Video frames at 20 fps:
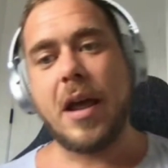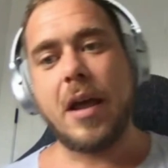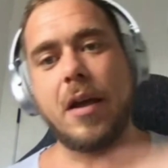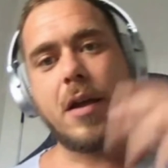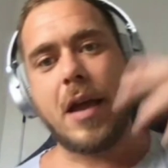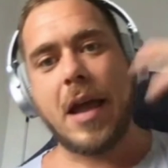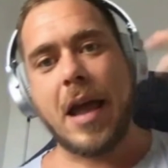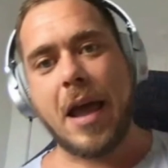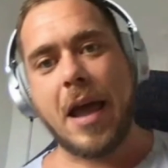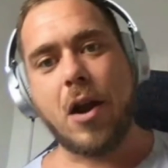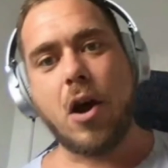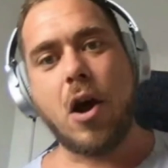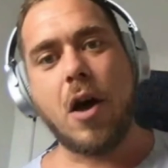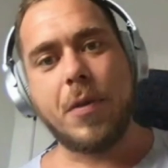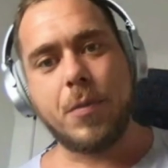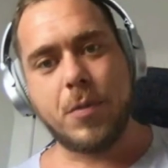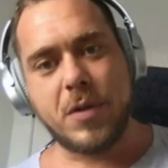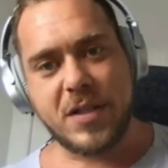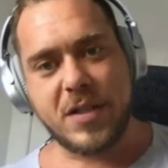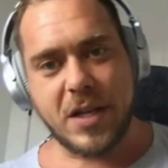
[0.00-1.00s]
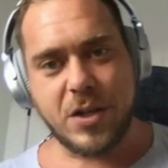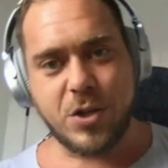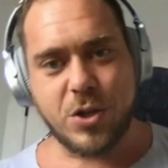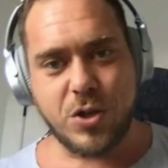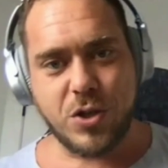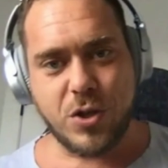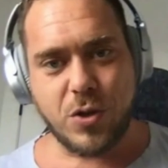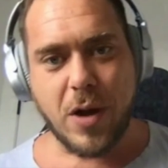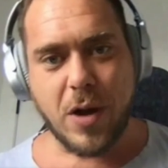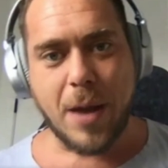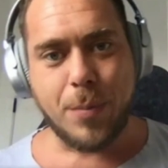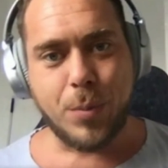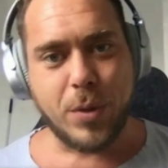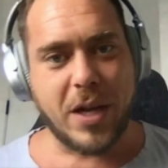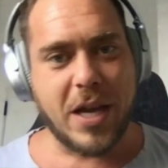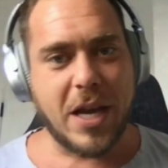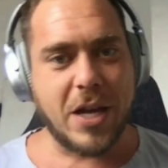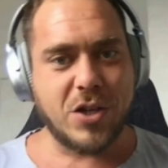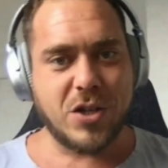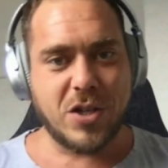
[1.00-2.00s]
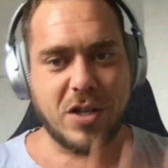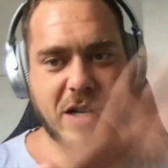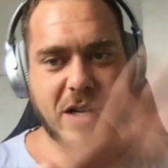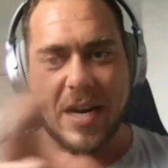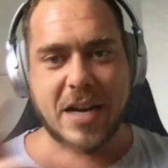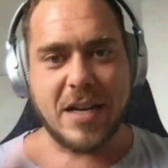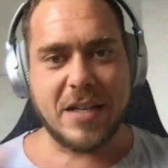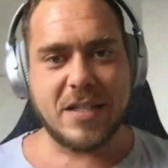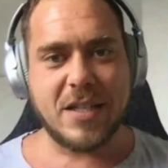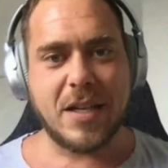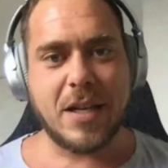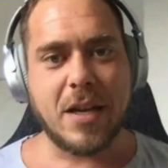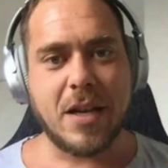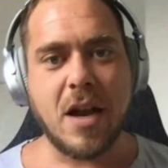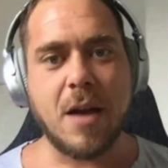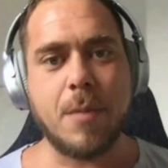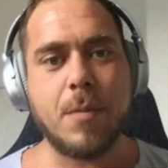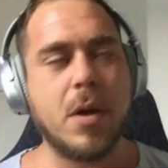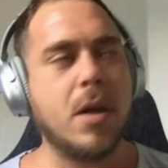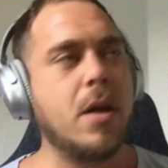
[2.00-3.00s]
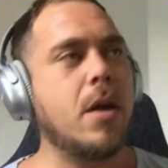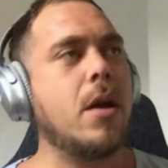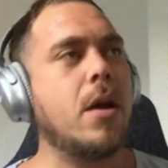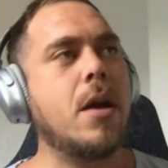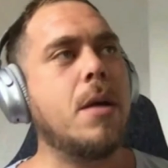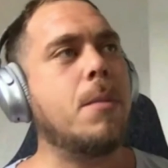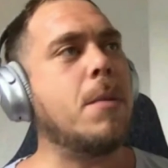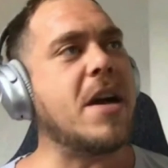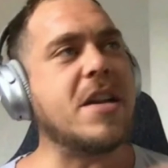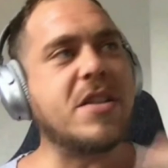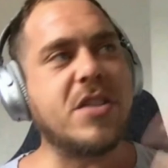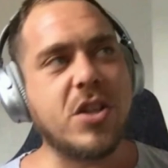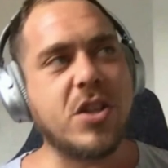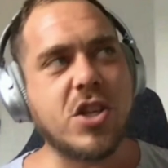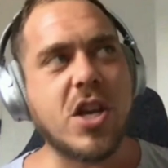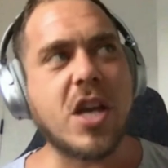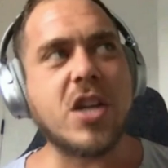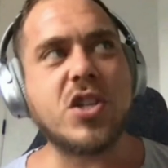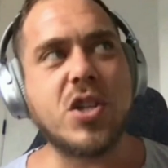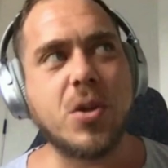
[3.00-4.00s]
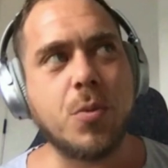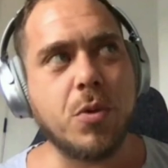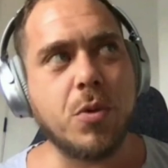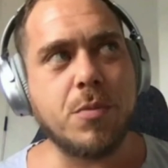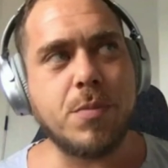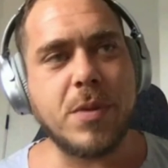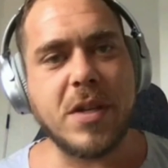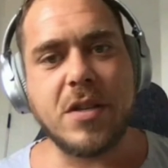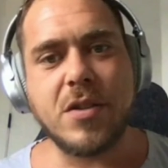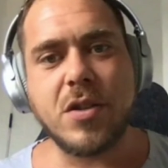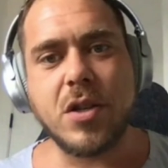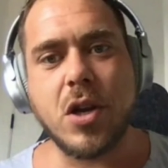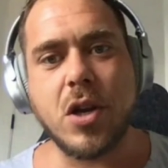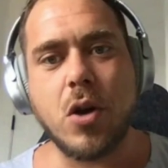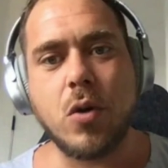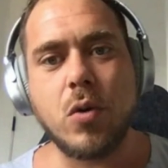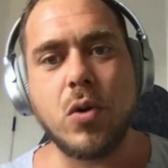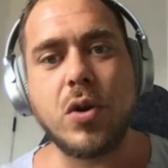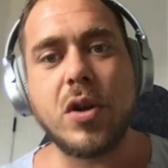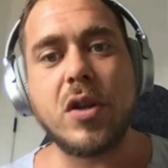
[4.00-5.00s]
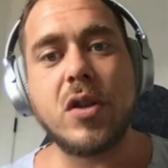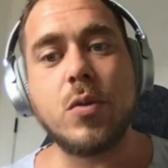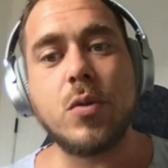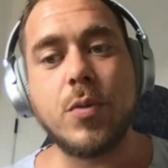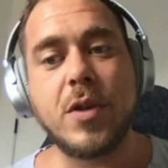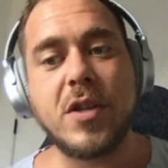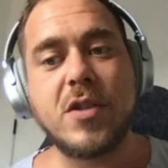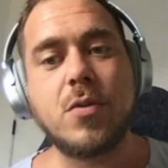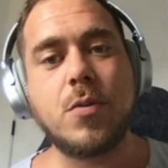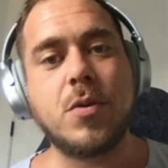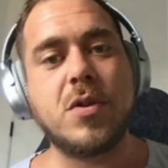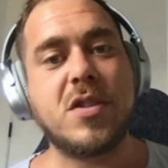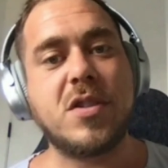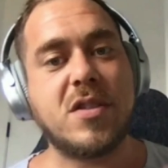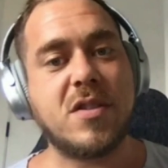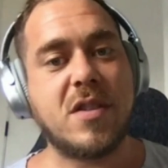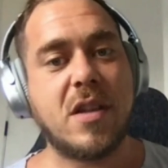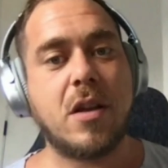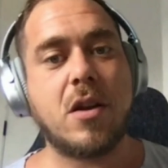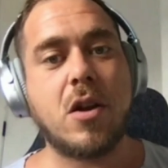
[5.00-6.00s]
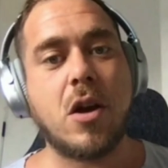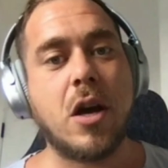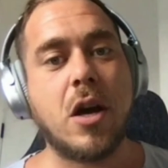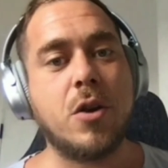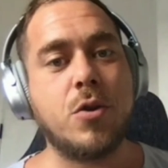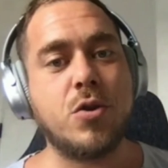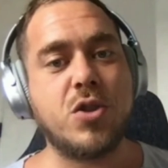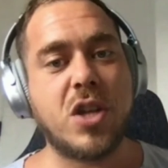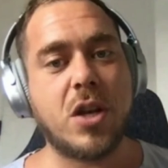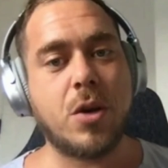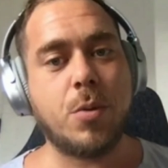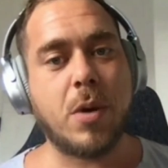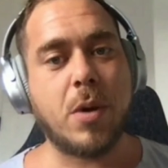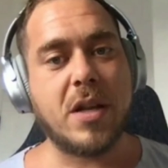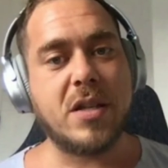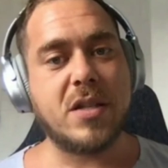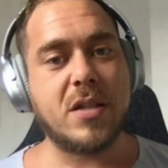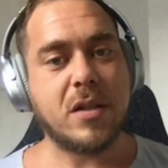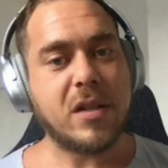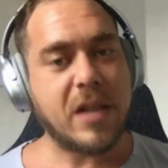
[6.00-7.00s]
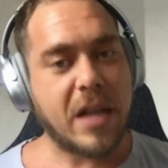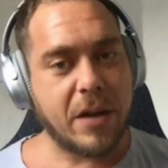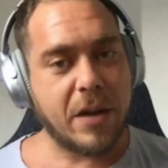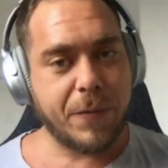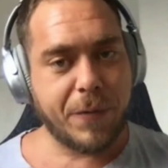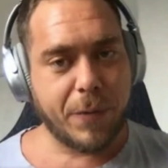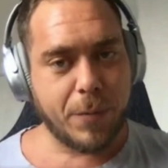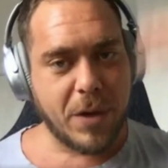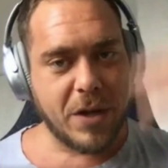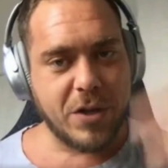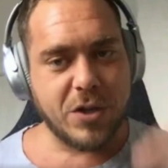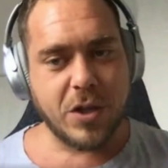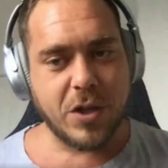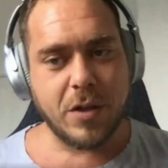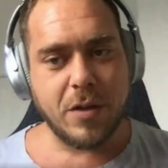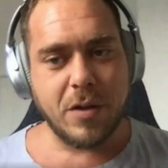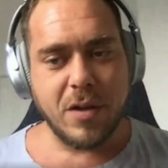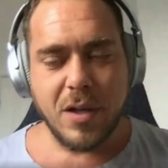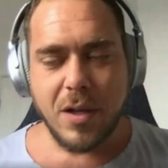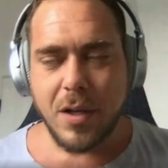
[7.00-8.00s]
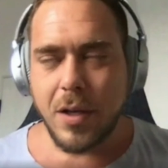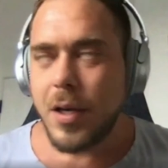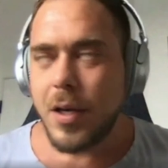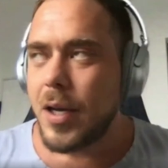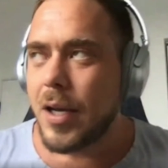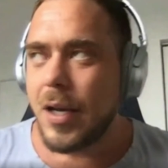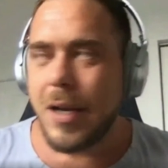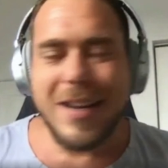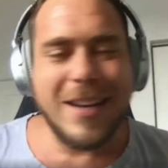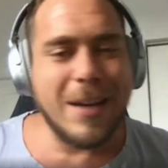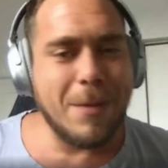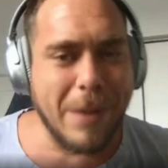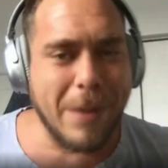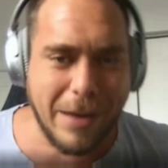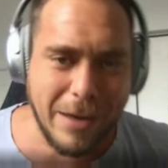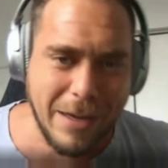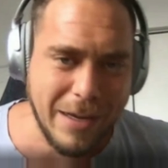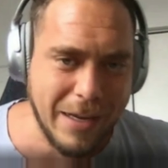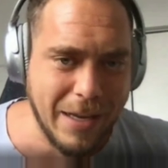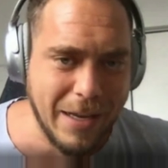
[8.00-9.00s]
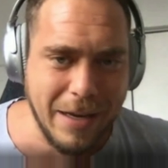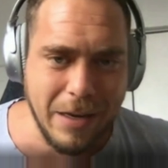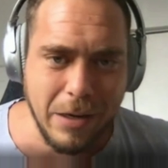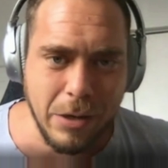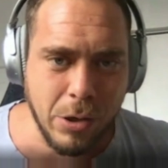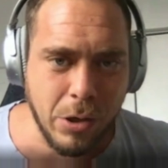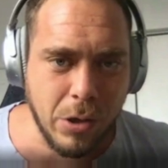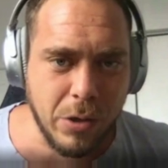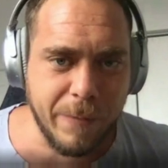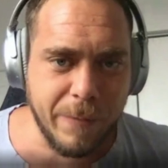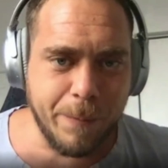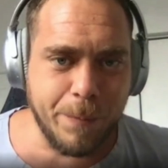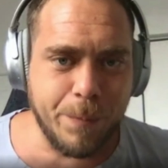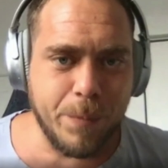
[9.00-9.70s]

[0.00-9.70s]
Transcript: Add authorization to your application and kind of sync it up. My suggestion would be to go look at the resources that it auto generates in CloudFormation. You might not get it all,